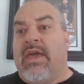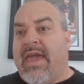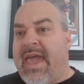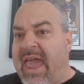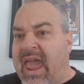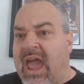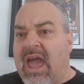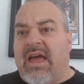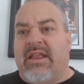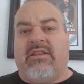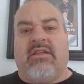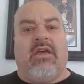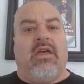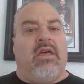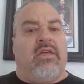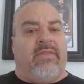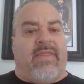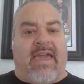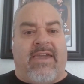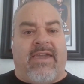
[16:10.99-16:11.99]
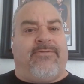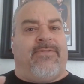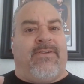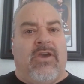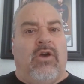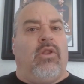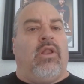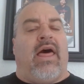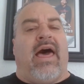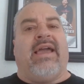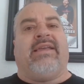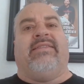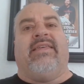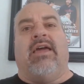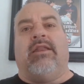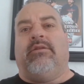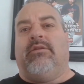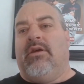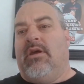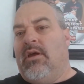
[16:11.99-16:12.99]
and they feel like
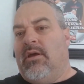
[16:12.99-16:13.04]
that